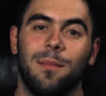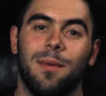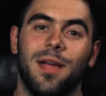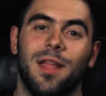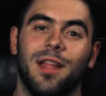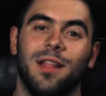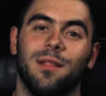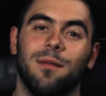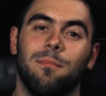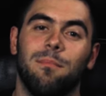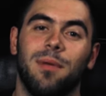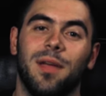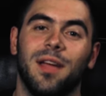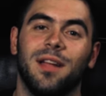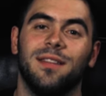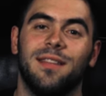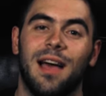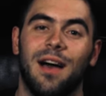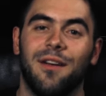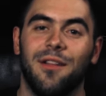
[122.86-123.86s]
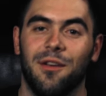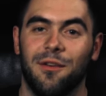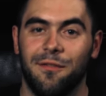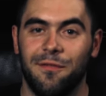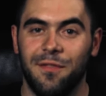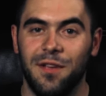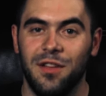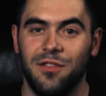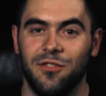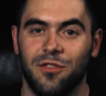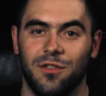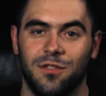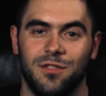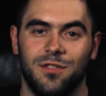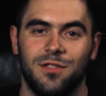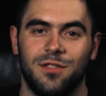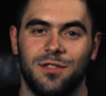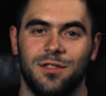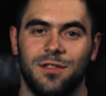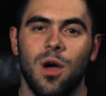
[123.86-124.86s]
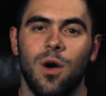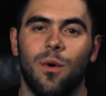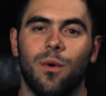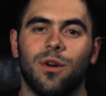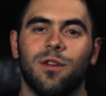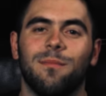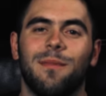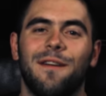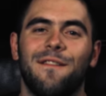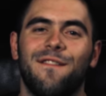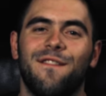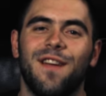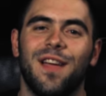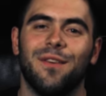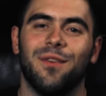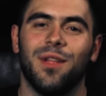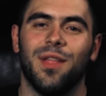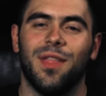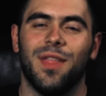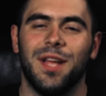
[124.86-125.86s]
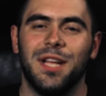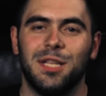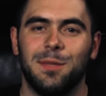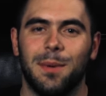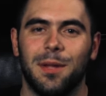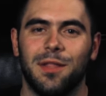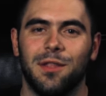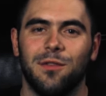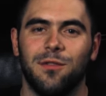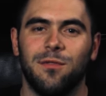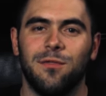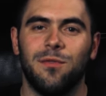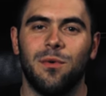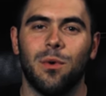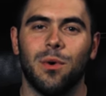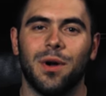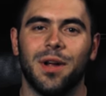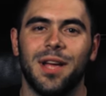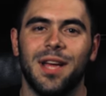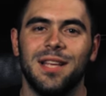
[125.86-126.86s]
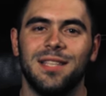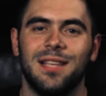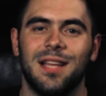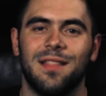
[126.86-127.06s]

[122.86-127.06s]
I'm hitting the big downhill features. One of my favorite things about this fork is